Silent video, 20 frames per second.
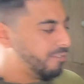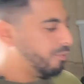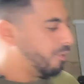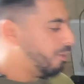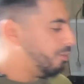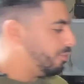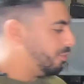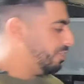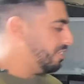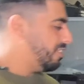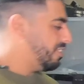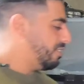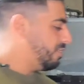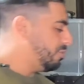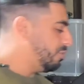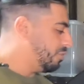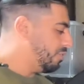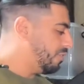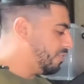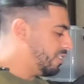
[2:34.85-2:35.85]
what was
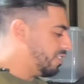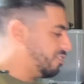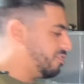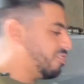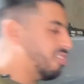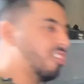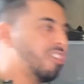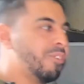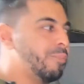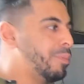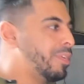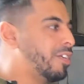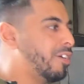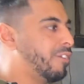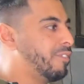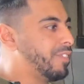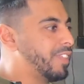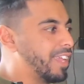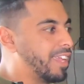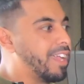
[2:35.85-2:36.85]
sort of just turning me
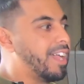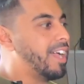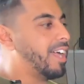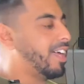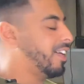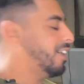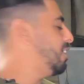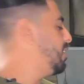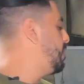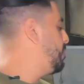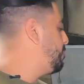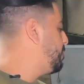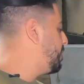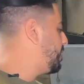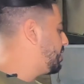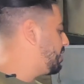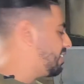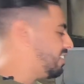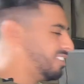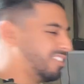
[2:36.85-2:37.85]
off the car,
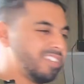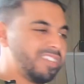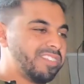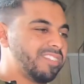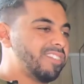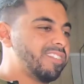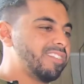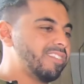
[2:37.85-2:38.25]
because it's just,